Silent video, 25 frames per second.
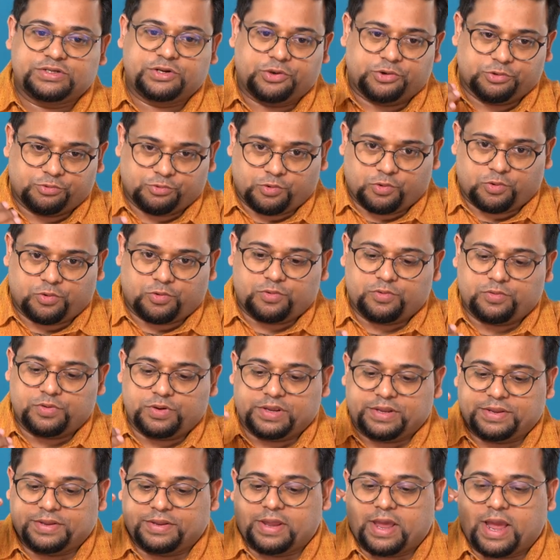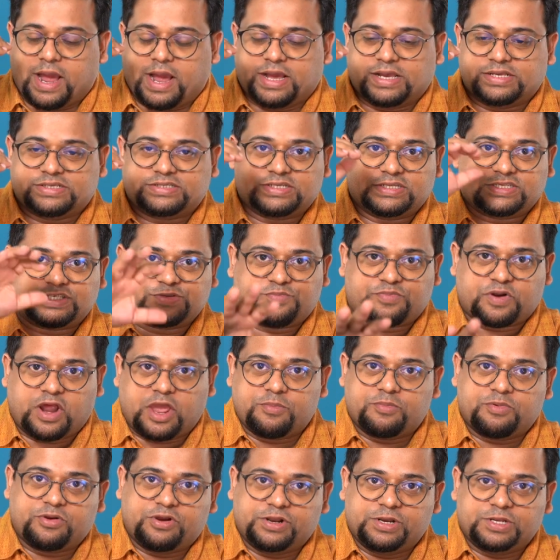Duo has its
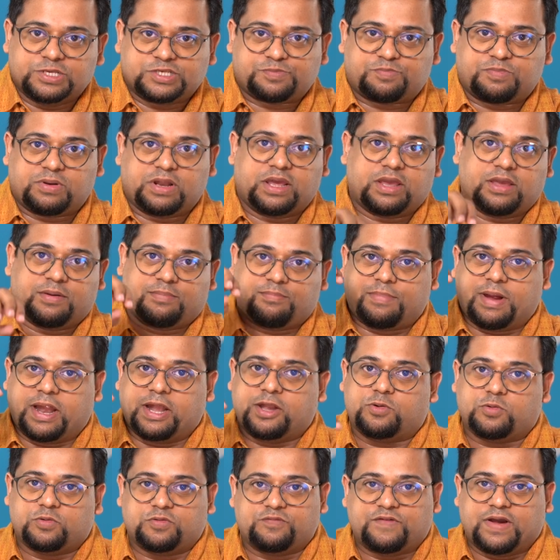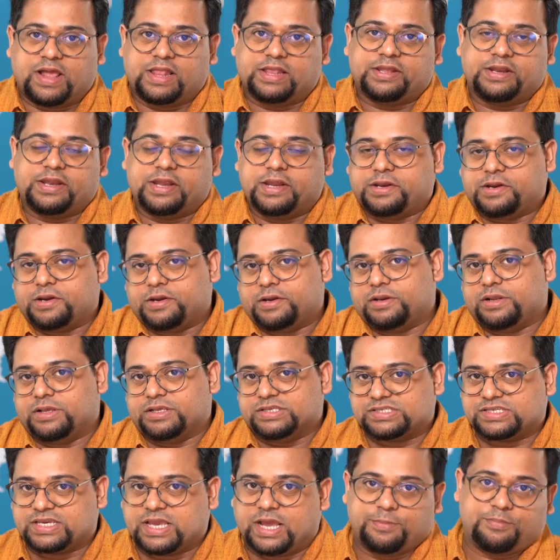primary display Pantone validated,
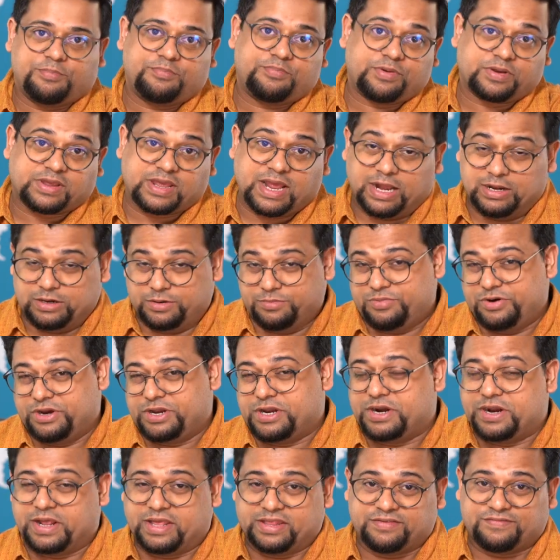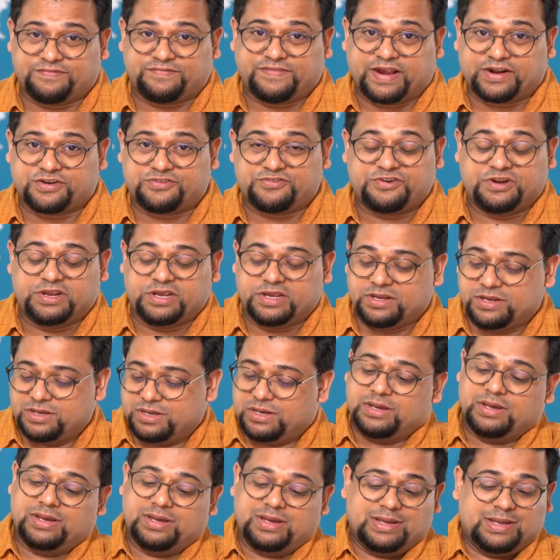it's cal calibrated at the factory,
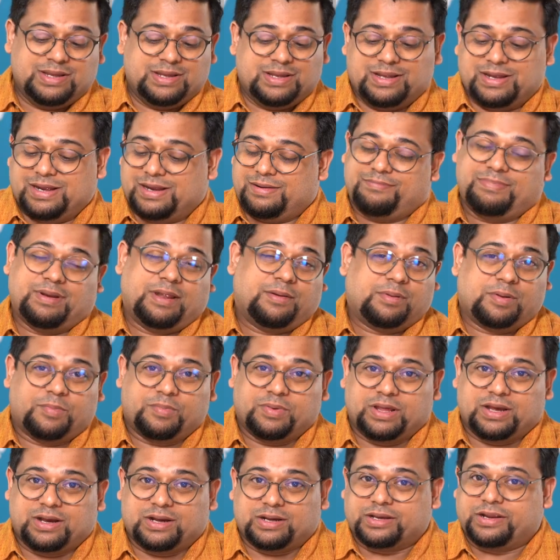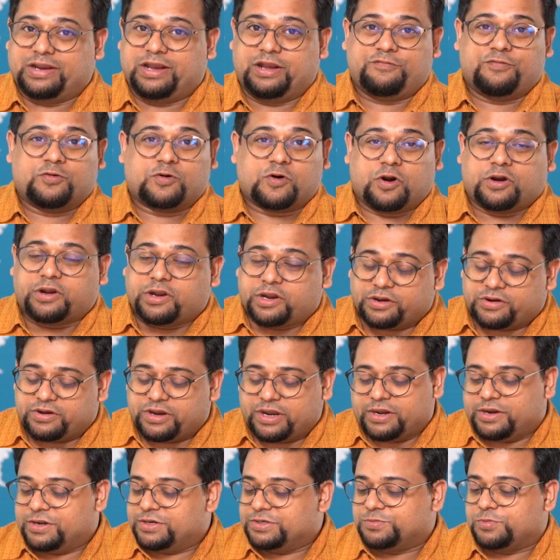and blah, blah, blah, great for content
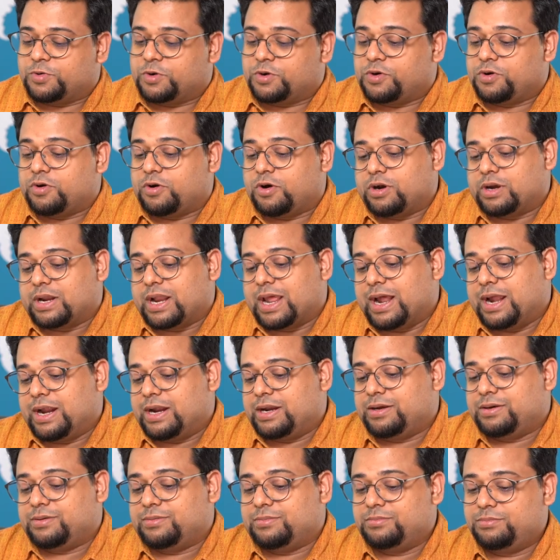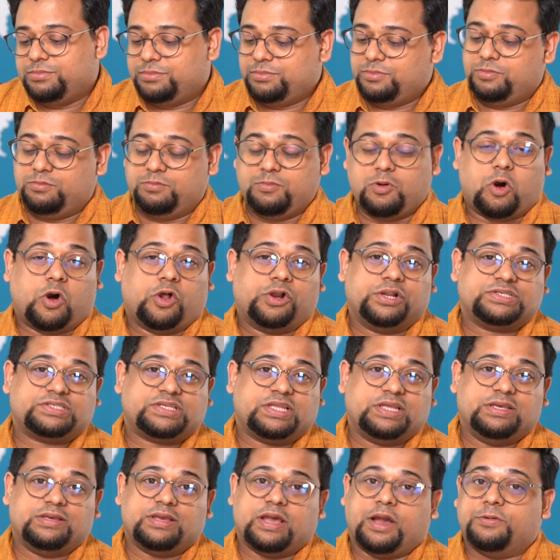creators, whatnot. And
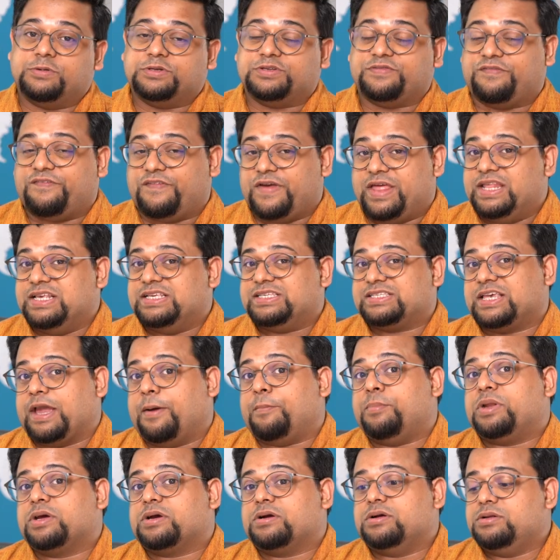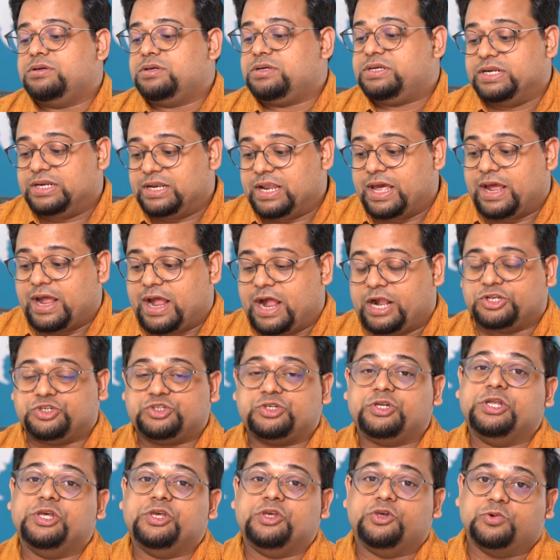honestly, I was very skeptical till I
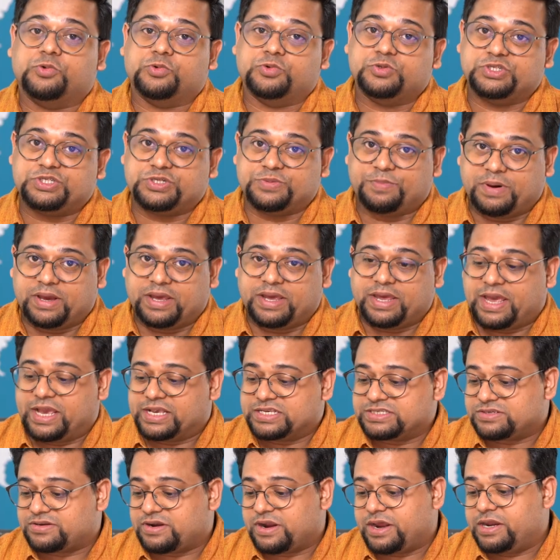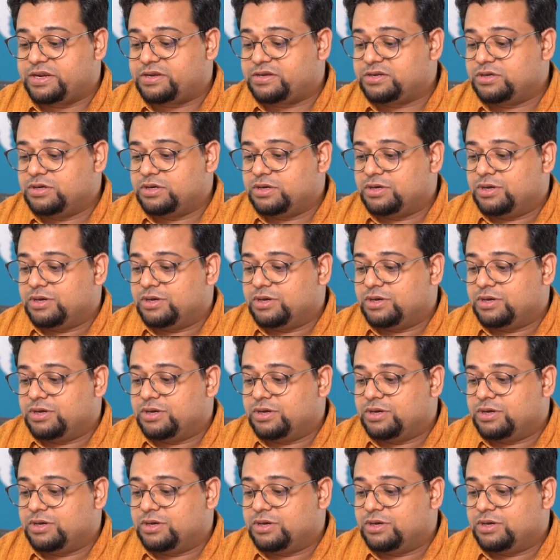actually used my X-Rite